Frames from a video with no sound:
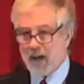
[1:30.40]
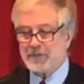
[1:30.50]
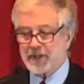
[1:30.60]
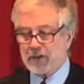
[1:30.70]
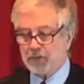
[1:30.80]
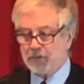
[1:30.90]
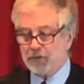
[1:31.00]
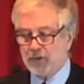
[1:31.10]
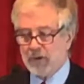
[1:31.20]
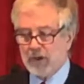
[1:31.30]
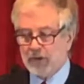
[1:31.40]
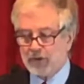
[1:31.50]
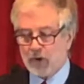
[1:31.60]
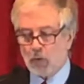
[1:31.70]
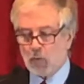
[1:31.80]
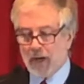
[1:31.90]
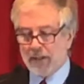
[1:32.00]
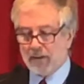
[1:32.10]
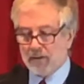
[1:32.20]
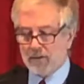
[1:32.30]
obstacles so great
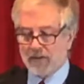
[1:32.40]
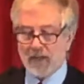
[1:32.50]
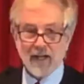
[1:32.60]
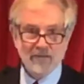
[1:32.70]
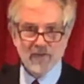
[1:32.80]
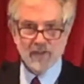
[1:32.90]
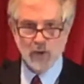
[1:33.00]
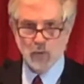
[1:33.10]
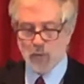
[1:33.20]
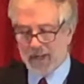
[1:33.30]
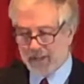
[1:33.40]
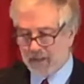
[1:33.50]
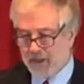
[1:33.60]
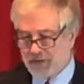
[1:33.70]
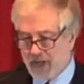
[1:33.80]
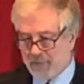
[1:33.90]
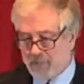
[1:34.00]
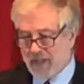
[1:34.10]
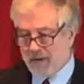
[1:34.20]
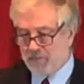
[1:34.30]
that even the UN has not
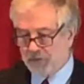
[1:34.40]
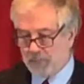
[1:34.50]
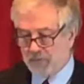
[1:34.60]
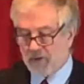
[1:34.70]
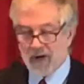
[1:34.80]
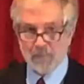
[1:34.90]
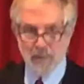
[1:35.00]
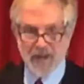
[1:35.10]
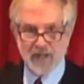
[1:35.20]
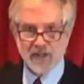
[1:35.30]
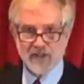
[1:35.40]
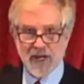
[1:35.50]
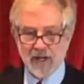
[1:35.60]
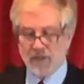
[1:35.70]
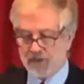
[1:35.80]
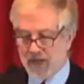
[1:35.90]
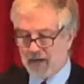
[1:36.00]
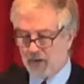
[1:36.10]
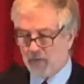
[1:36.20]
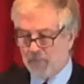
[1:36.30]
been able to provide a banking
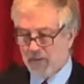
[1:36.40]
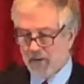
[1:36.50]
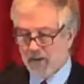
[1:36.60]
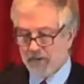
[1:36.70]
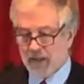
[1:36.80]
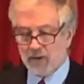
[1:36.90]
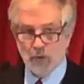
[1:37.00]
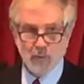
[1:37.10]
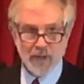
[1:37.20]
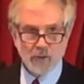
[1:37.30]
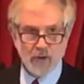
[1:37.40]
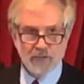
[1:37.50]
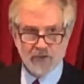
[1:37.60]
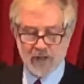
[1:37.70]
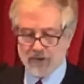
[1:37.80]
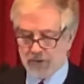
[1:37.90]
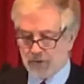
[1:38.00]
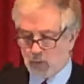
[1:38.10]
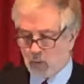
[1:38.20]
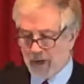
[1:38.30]
channel that UN
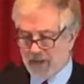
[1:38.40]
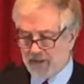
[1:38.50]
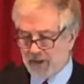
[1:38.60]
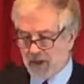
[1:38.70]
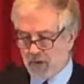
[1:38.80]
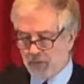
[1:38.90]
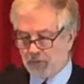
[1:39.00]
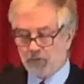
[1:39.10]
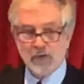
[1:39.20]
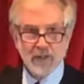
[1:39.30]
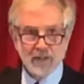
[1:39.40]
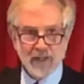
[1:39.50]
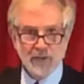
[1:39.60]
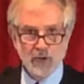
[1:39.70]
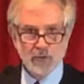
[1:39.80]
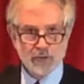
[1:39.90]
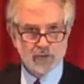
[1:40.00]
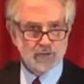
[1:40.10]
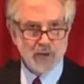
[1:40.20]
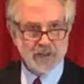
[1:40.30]
organizations or NGOs can use
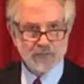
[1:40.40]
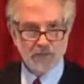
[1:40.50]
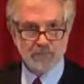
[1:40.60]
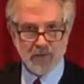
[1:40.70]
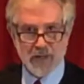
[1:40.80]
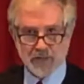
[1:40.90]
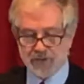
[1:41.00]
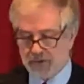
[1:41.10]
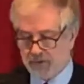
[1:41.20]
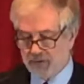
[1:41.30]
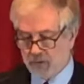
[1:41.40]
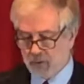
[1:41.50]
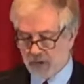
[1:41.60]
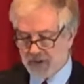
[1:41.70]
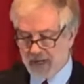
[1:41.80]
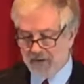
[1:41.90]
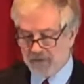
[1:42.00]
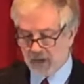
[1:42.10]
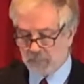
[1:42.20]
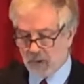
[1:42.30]
to transfer funds to our
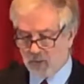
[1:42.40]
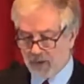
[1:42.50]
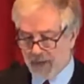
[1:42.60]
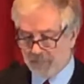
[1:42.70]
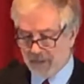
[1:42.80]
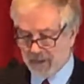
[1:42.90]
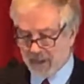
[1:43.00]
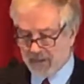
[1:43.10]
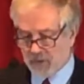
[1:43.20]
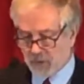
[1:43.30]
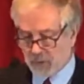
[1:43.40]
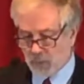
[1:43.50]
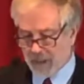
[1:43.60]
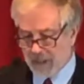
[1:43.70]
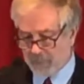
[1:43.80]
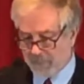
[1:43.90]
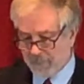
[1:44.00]
standard program in North Korea.